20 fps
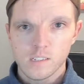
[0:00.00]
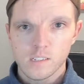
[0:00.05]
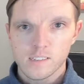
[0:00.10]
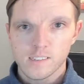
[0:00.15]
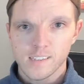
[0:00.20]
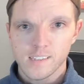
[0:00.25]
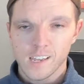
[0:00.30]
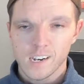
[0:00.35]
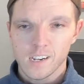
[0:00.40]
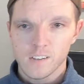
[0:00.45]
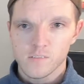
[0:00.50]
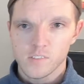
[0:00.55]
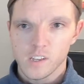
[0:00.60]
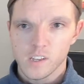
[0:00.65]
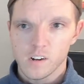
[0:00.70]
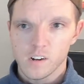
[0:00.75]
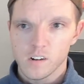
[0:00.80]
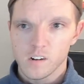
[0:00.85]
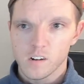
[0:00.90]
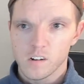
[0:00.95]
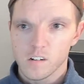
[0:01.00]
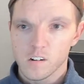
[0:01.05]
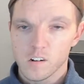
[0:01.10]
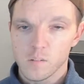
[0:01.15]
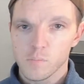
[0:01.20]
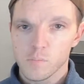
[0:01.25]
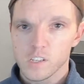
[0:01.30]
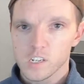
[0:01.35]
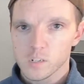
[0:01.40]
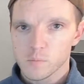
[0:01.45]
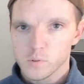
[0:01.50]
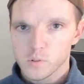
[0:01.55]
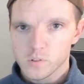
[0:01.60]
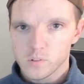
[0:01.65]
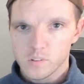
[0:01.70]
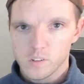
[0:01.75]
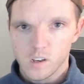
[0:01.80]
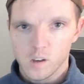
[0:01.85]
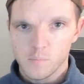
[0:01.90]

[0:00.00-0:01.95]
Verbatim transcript: incentives that are applicable.